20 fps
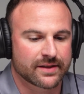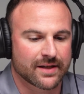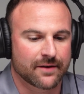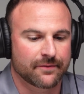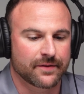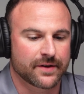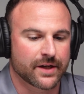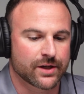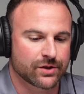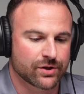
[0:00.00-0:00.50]

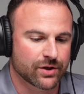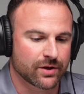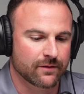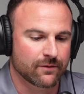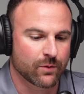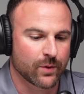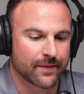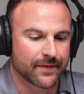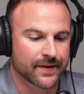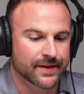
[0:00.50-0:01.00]
definition
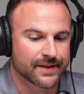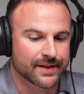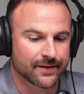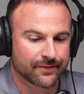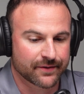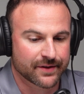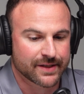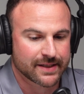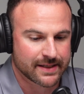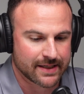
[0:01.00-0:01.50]
of what the
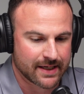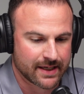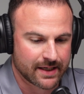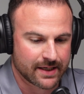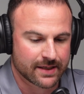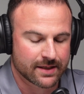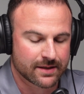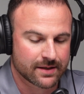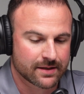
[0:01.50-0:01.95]
difference is.